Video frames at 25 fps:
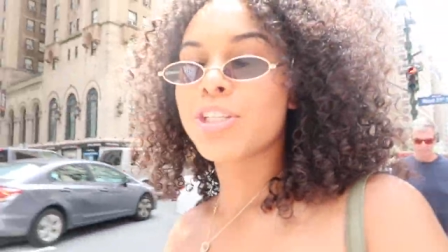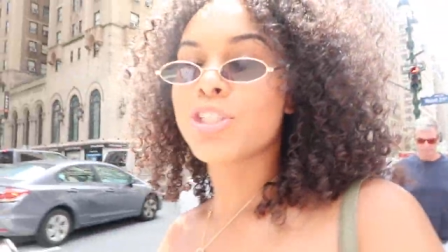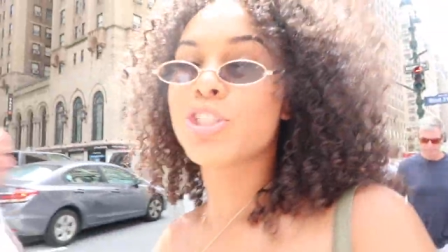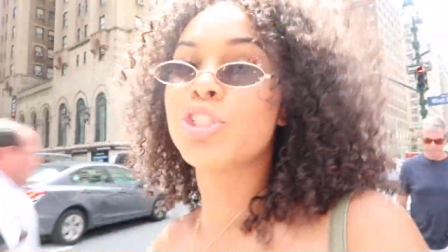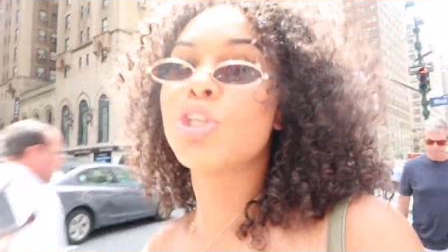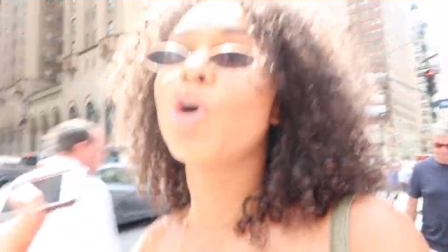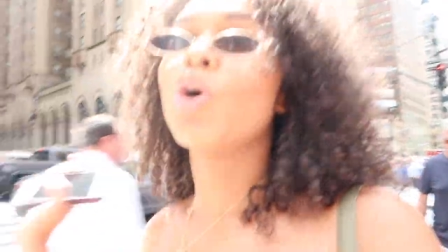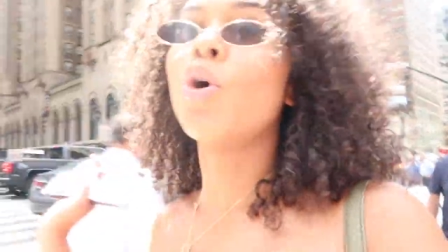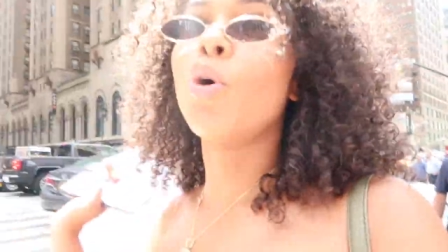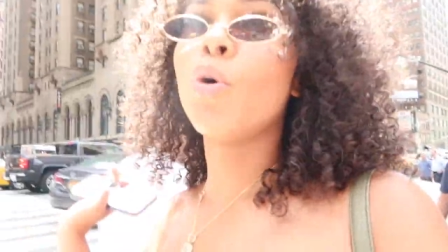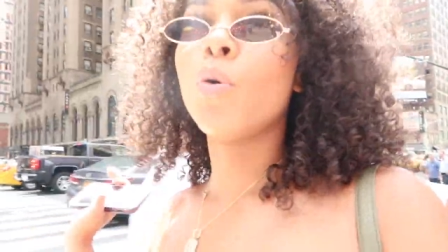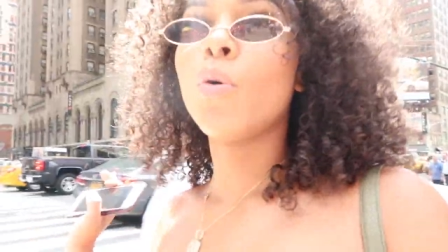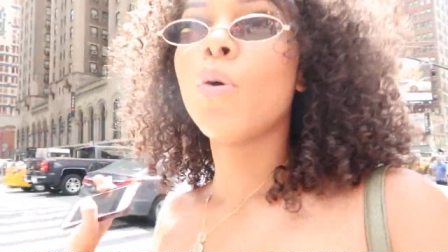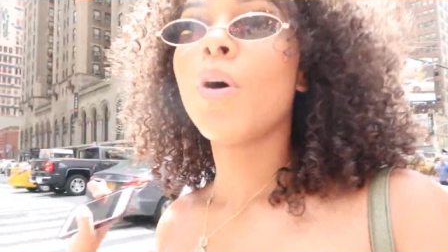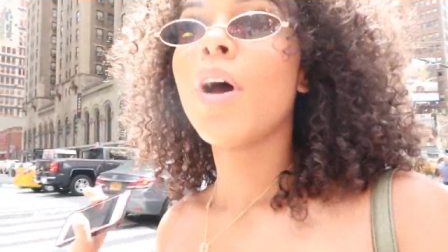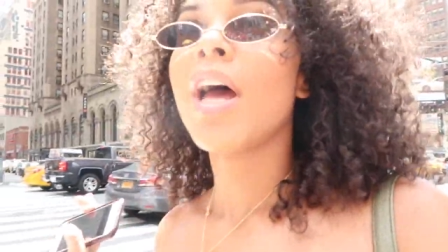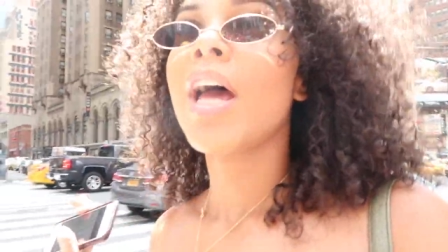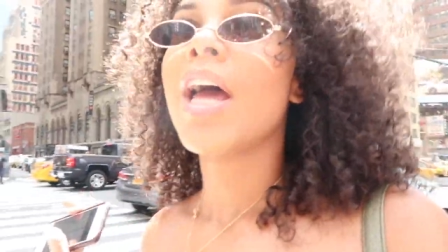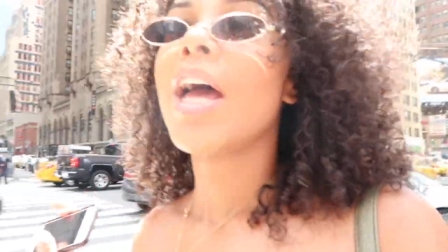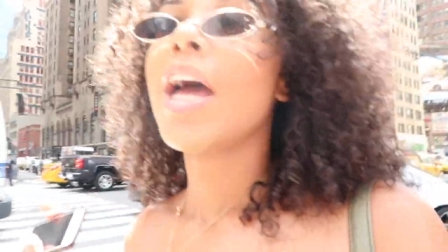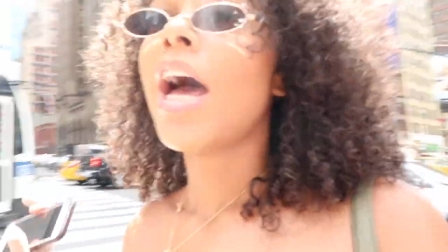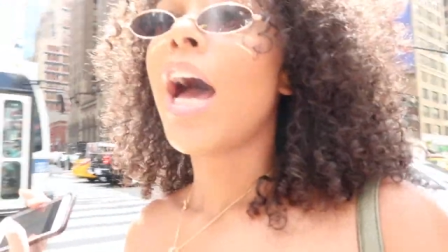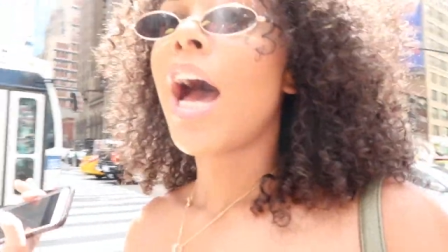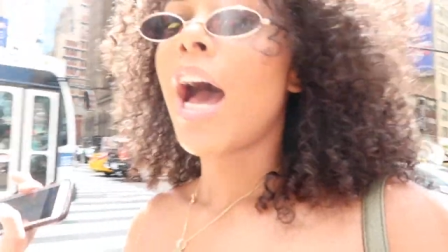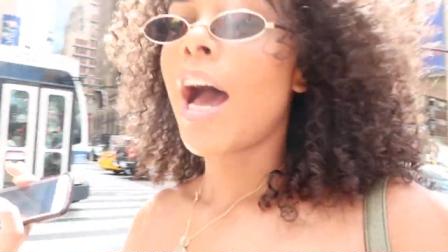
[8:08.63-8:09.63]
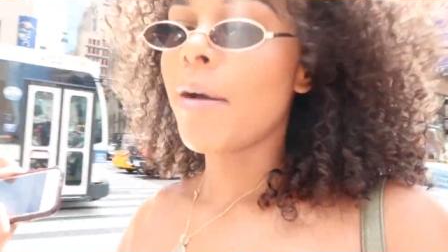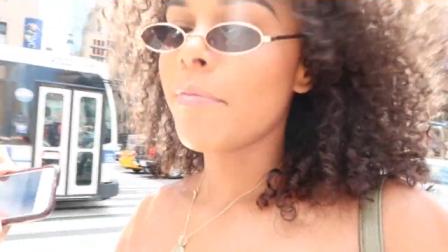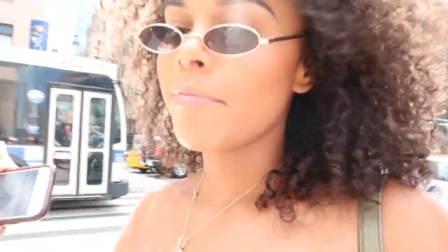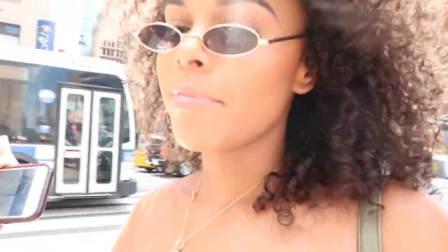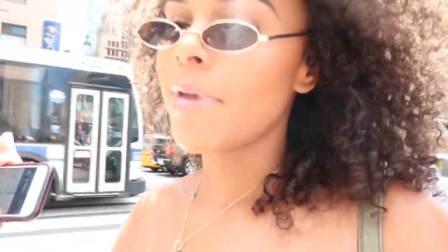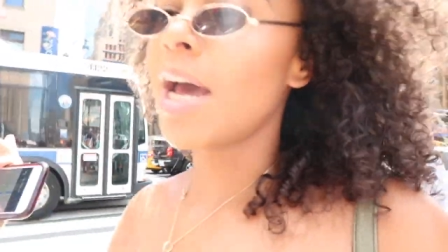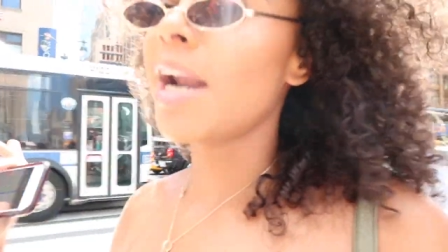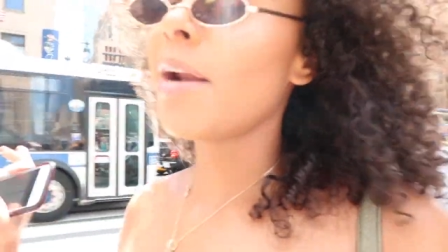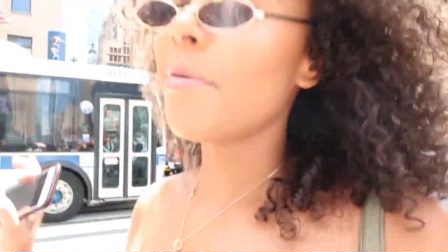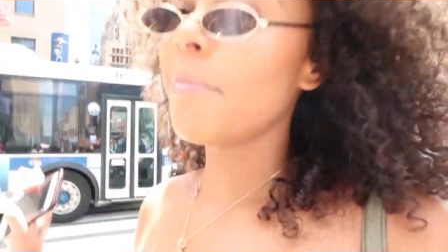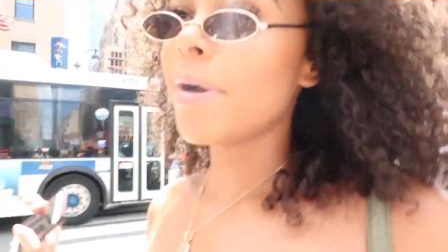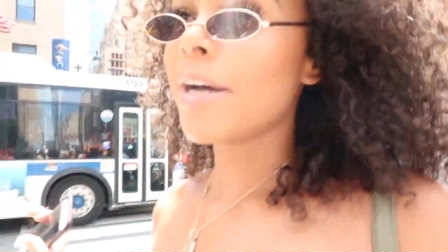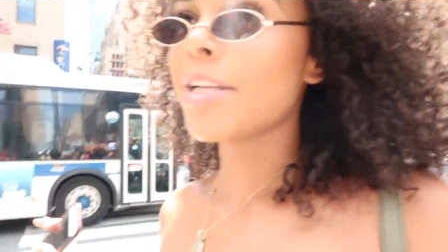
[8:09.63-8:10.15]
So I'm
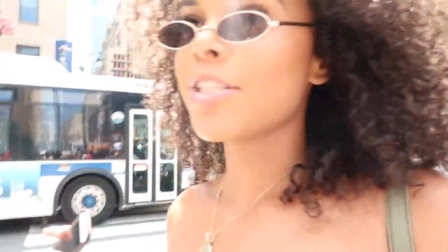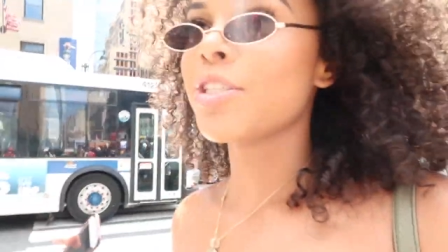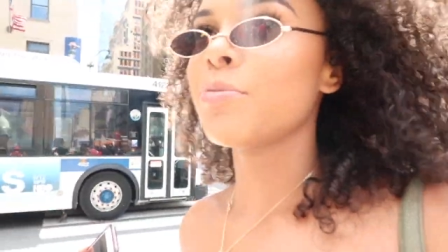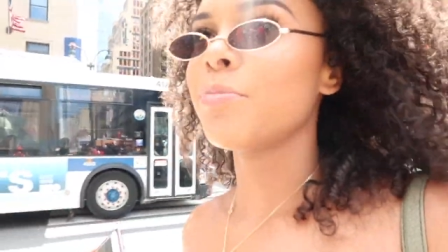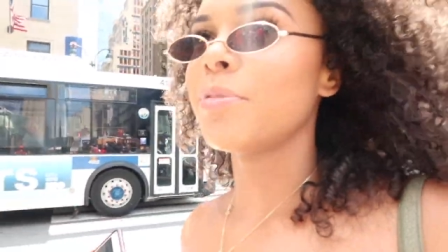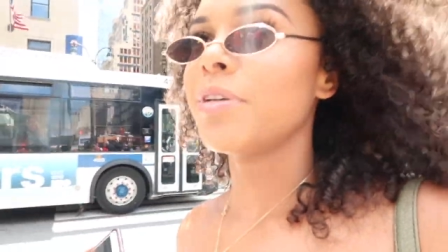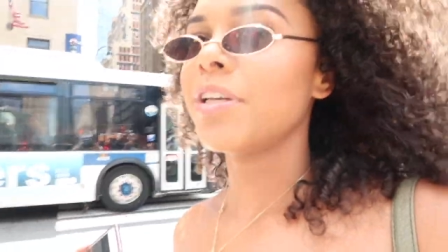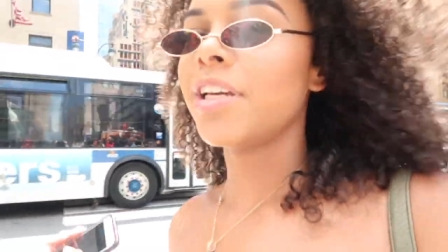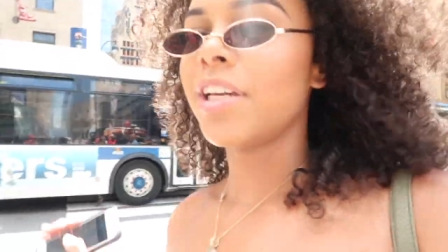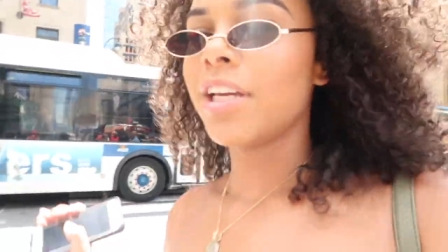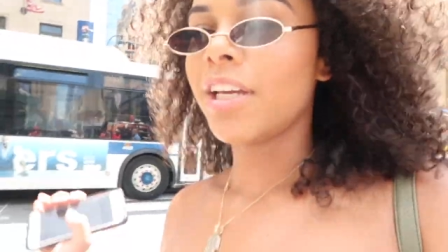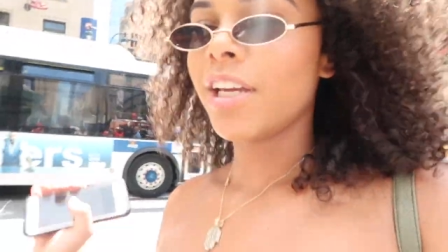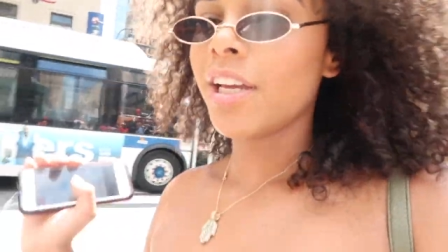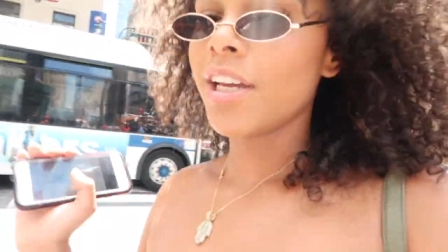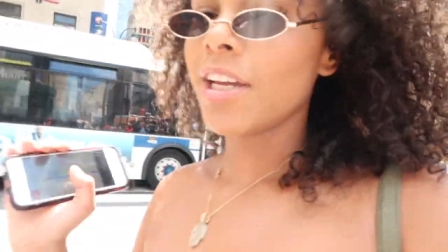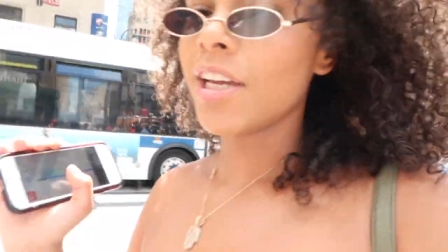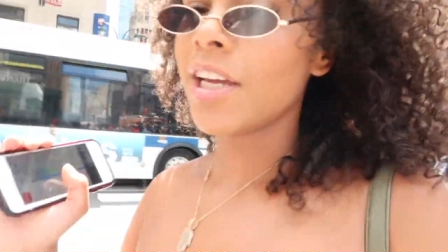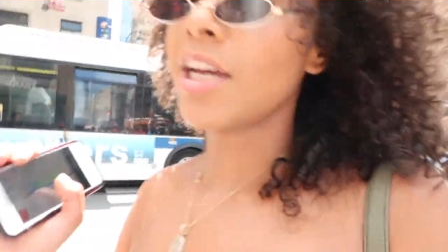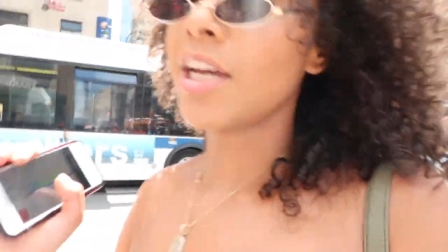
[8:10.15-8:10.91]
not about to be